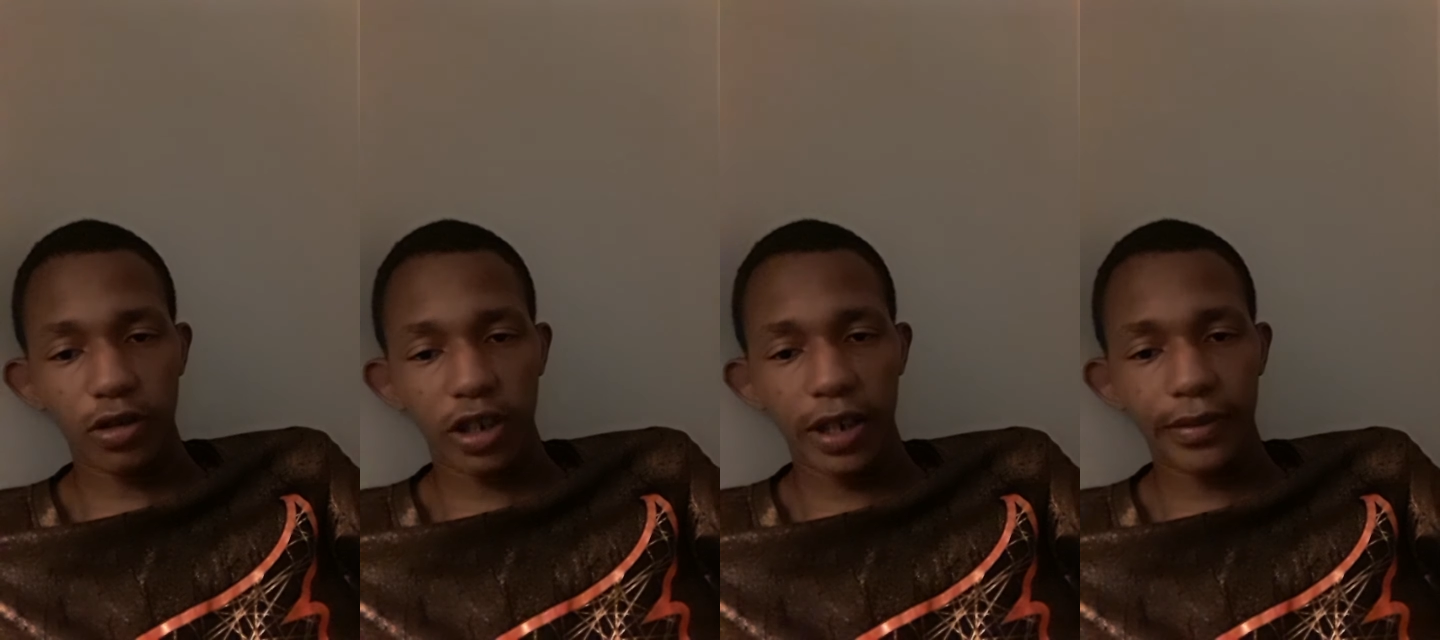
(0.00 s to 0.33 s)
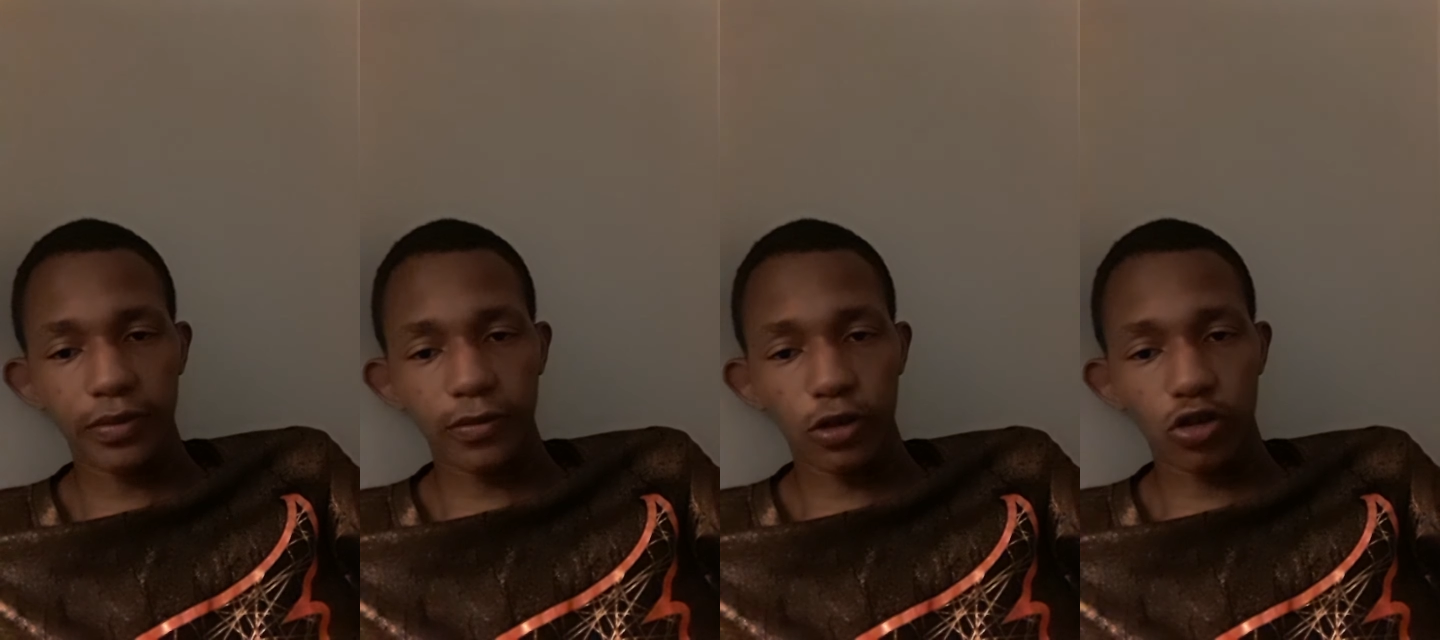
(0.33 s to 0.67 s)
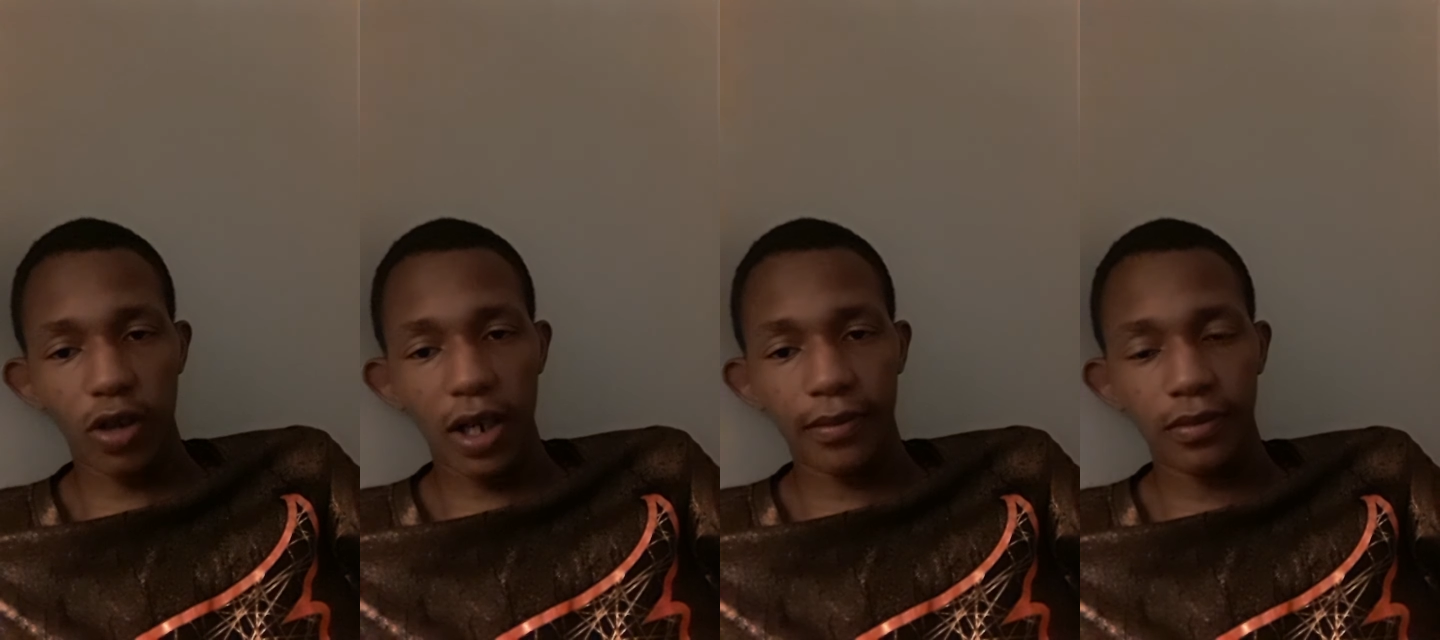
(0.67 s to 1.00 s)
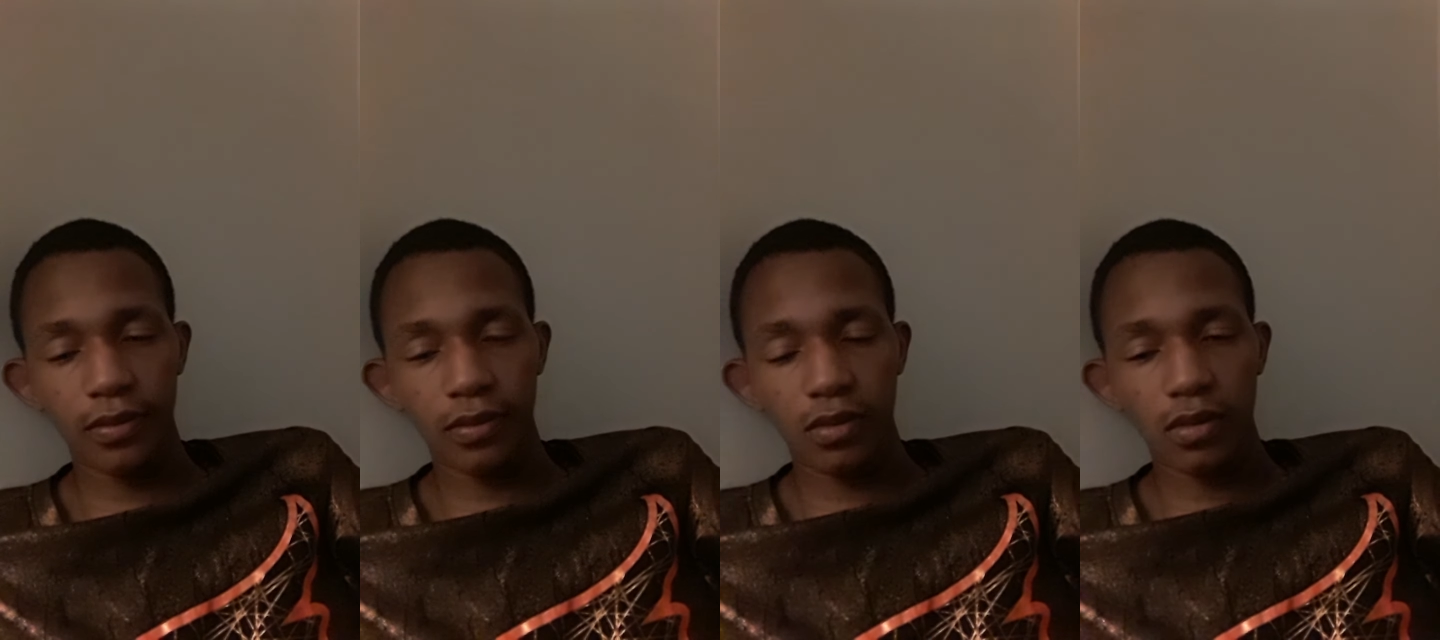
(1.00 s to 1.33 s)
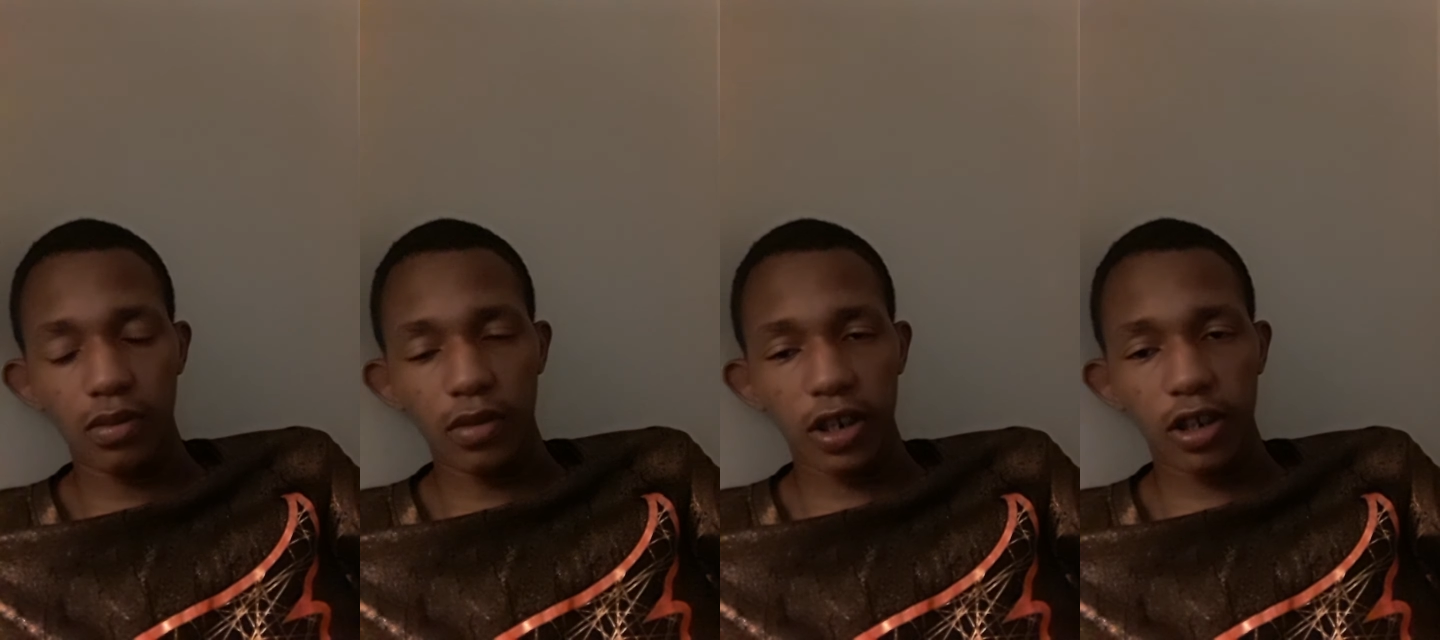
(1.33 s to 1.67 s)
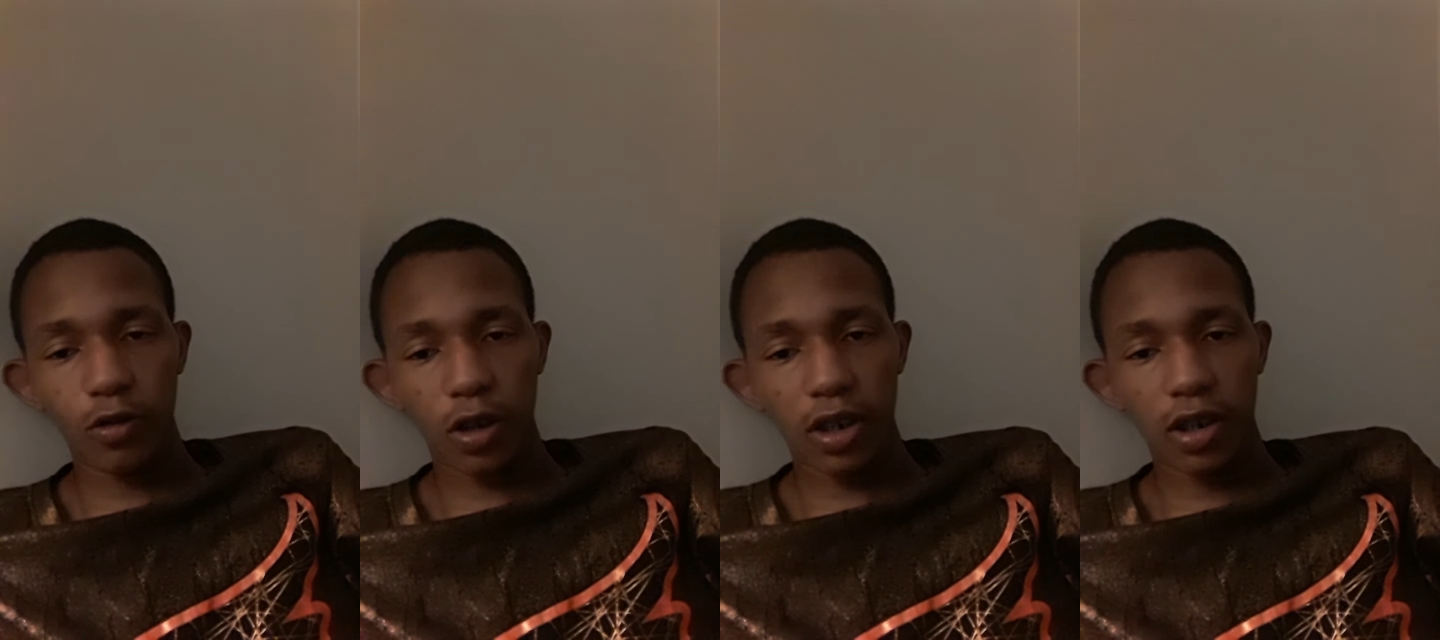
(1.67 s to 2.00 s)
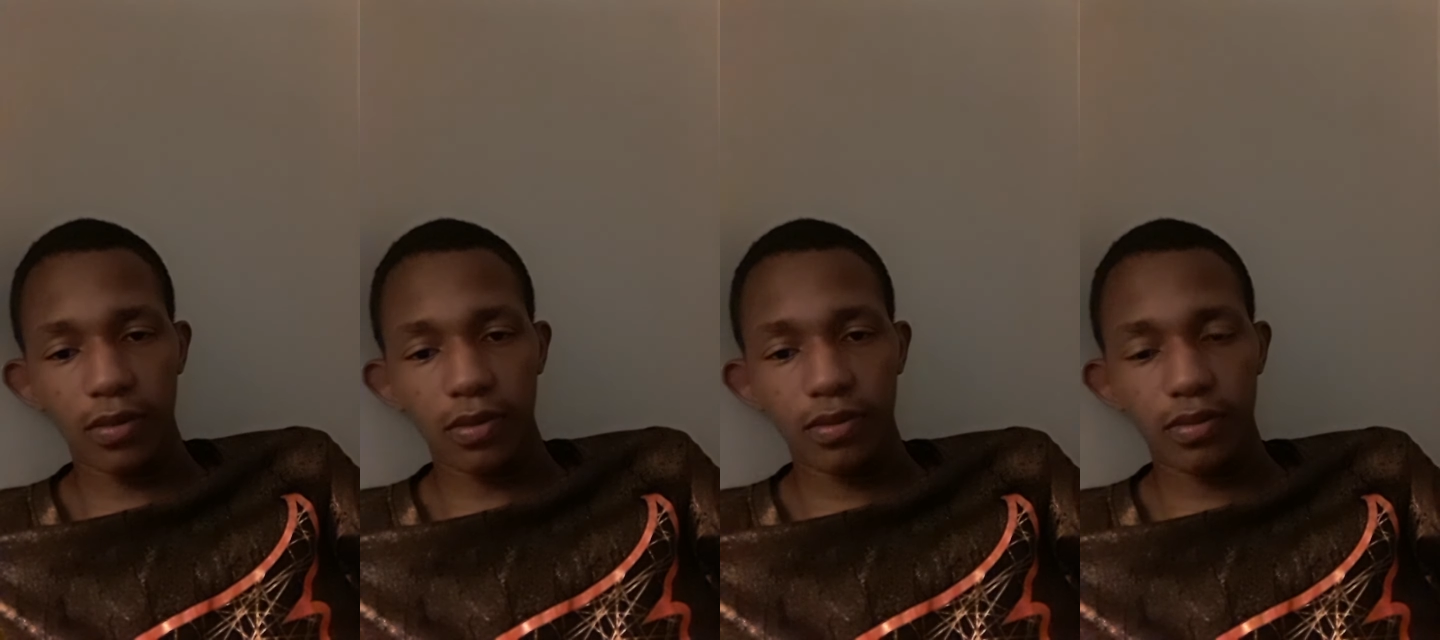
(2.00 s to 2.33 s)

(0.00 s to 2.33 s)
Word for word: come will drop, but it will come.